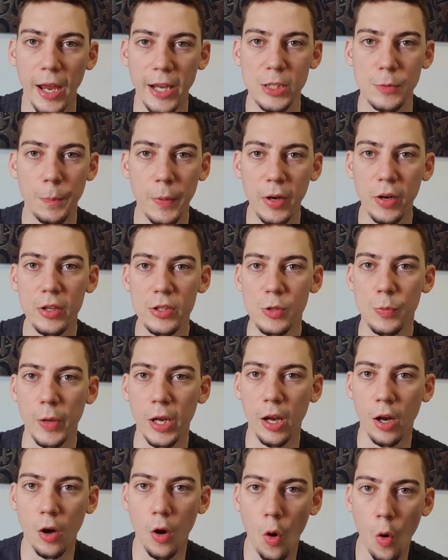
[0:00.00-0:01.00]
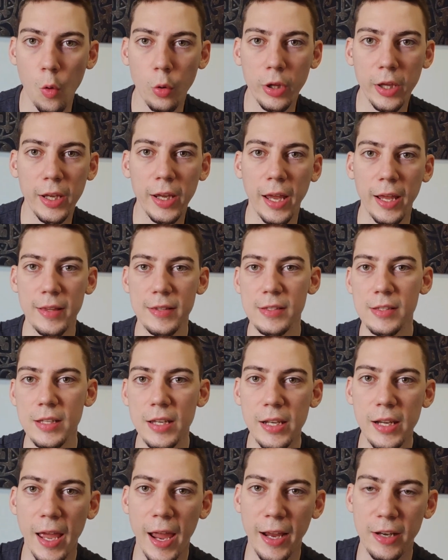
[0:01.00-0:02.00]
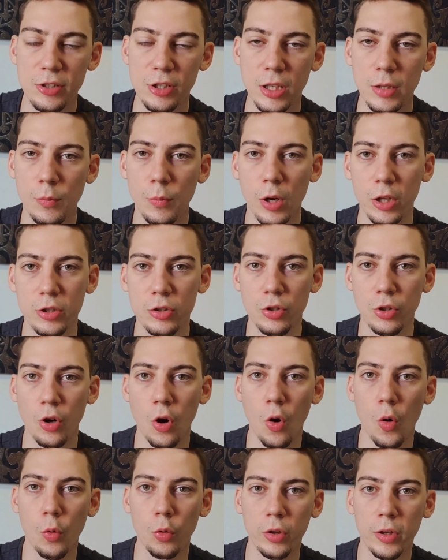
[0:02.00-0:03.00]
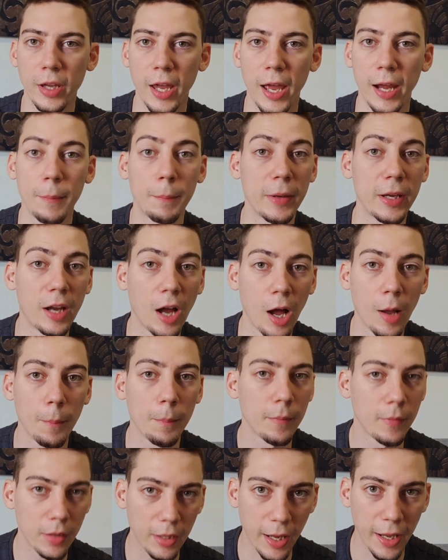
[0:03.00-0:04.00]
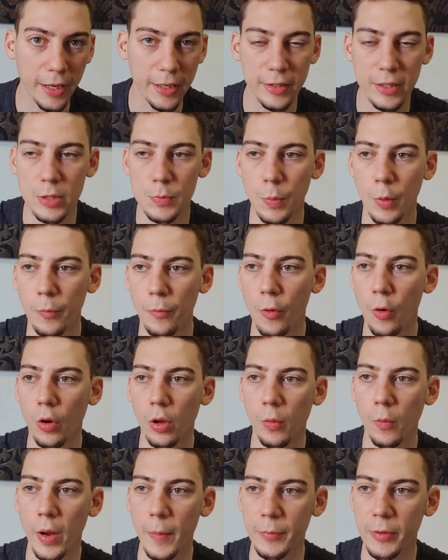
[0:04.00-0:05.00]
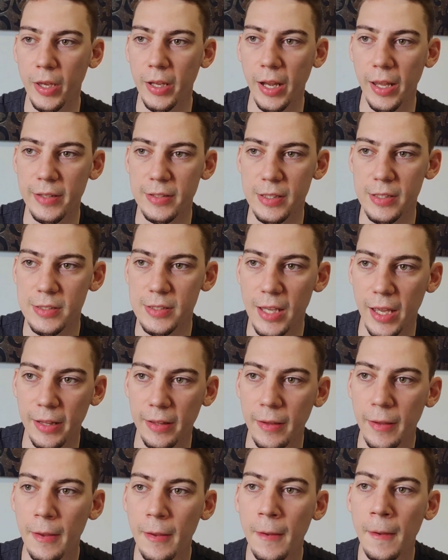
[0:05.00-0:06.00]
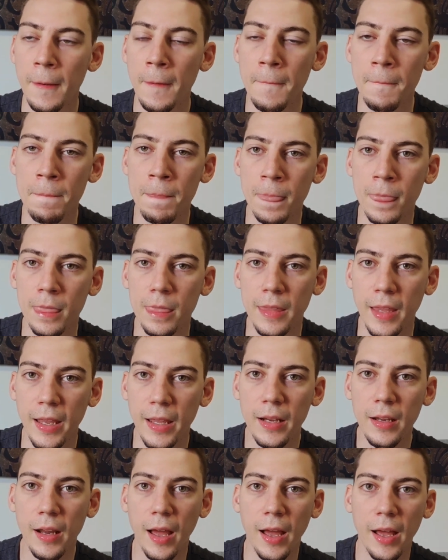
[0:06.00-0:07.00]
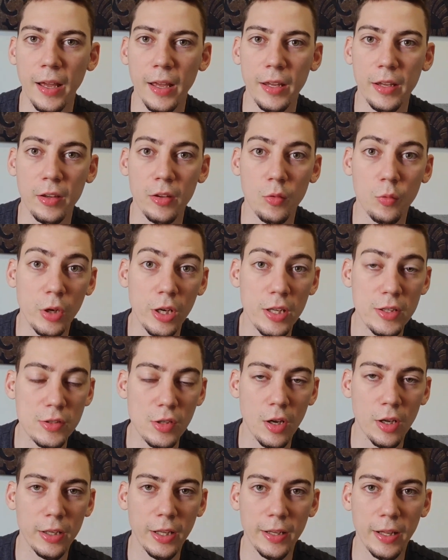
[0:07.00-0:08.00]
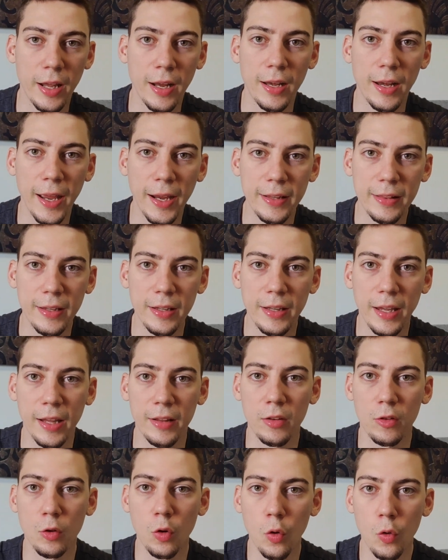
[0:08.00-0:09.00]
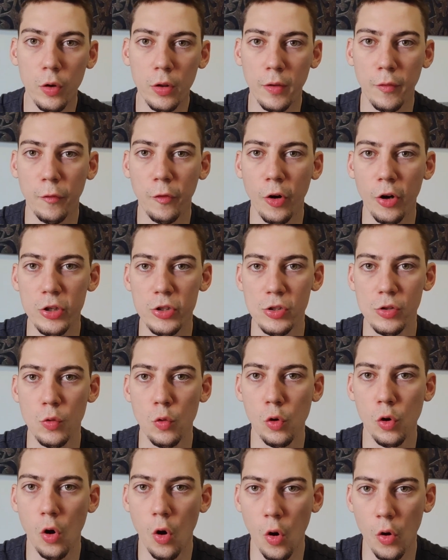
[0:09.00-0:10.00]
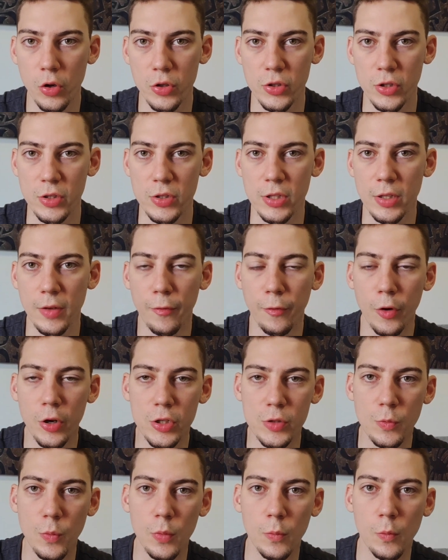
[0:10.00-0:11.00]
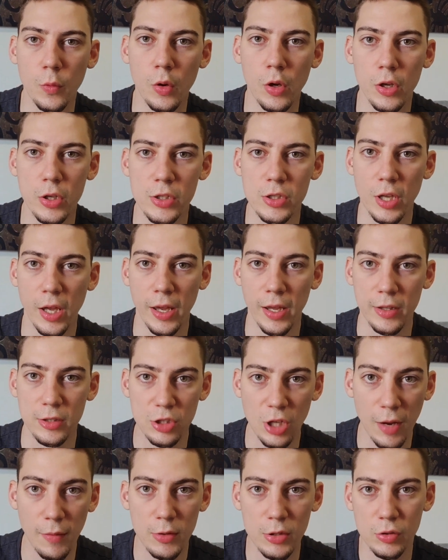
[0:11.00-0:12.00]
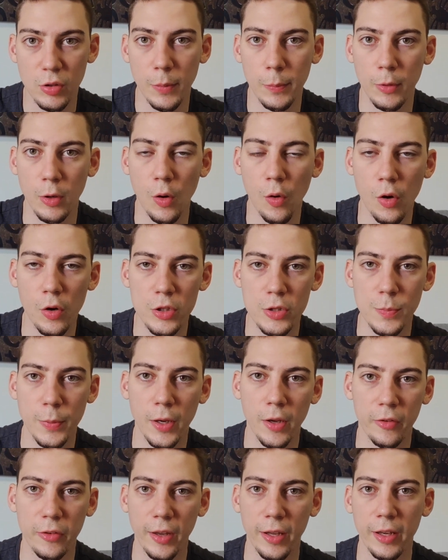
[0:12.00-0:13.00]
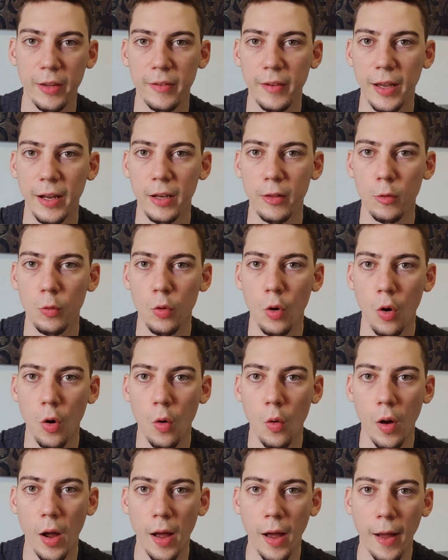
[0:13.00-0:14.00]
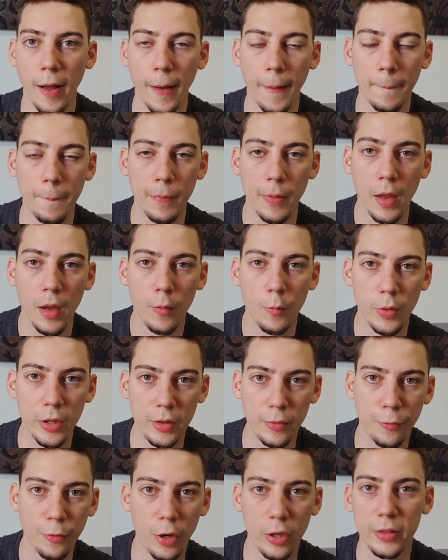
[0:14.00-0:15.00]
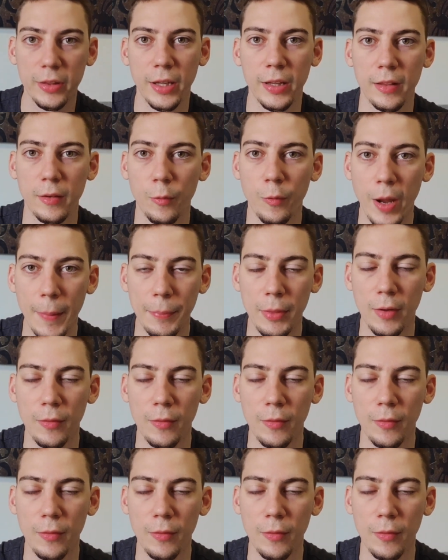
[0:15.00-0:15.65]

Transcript: experience with coding and seeing actually what your code can become, like this portfolio website, as I said. Then I really saw that I liked it and took the first two courses. The first one was a JavaScript course because I decided to go um, with front-end web